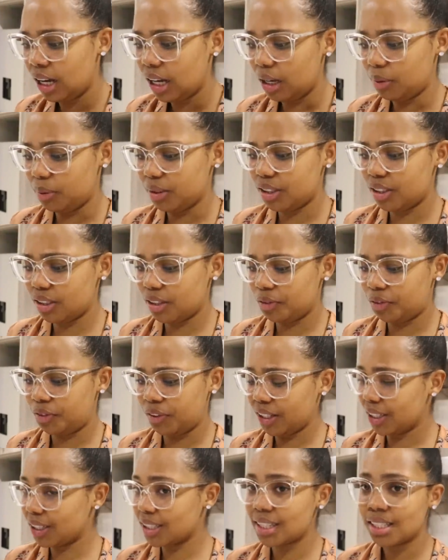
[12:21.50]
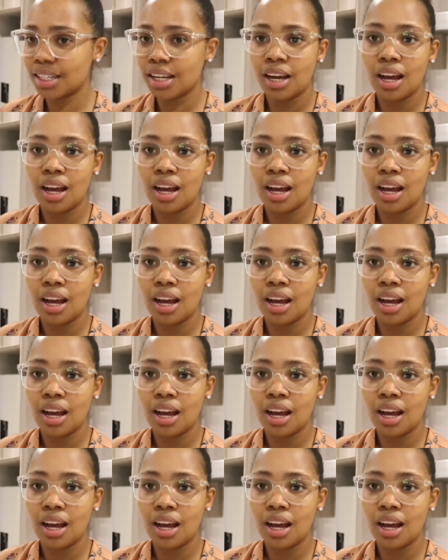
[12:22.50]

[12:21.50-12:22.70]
I went to the fix.